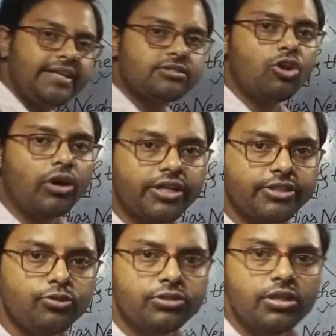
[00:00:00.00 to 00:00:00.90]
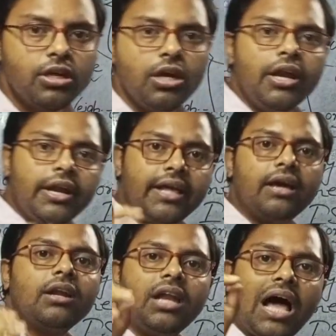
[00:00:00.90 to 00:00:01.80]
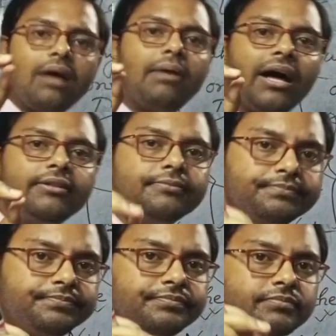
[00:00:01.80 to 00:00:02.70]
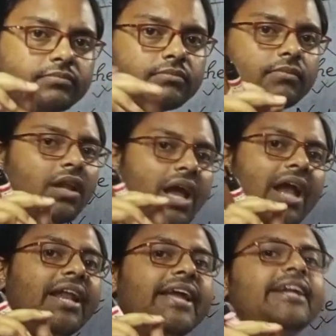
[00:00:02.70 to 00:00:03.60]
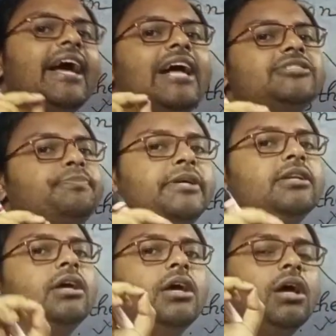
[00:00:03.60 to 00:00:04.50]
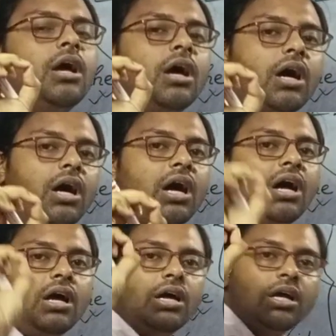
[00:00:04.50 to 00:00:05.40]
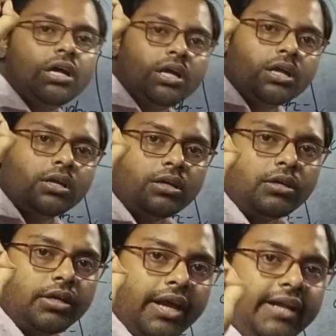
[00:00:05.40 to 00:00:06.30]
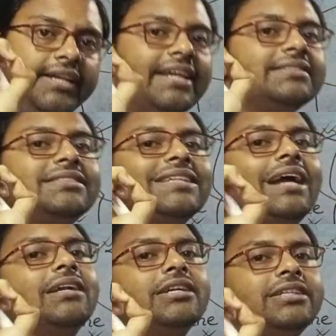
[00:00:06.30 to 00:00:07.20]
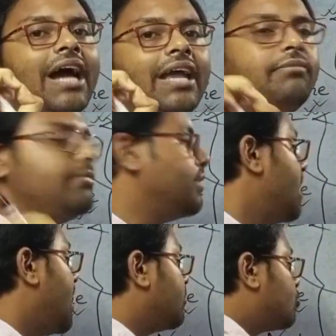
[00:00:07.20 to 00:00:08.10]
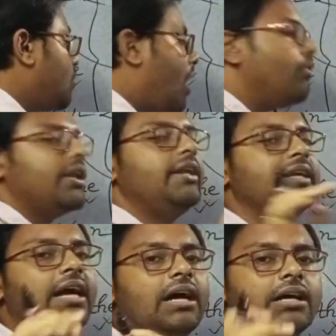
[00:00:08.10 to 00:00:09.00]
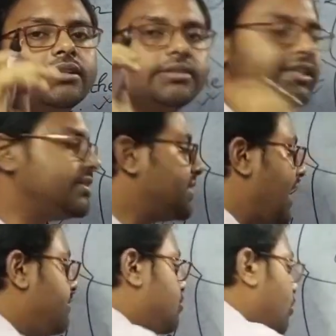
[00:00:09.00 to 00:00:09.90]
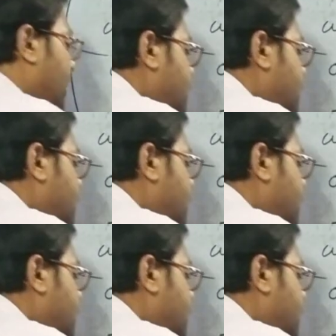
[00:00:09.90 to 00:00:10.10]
east longitude near Allahabad, and it has been a Indian Standard Time, and throughout India this time zone